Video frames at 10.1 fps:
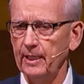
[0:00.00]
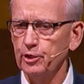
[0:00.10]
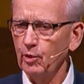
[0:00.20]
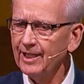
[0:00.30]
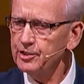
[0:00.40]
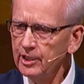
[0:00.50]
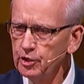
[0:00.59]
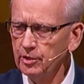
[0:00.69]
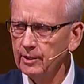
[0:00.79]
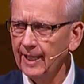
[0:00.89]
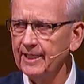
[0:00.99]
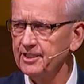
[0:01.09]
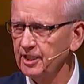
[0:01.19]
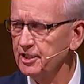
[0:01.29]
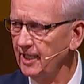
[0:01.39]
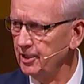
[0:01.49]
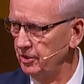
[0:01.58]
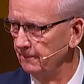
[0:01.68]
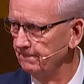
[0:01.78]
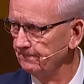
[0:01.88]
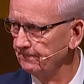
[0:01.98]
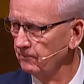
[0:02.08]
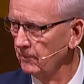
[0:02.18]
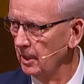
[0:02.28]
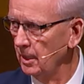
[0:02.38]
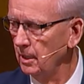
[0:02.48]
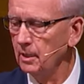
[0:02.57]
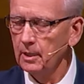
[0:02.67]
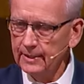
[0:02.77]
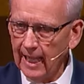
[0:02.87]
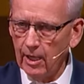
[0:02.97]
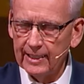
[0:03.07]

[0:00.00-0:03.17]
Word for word: in transition and in succession. Now,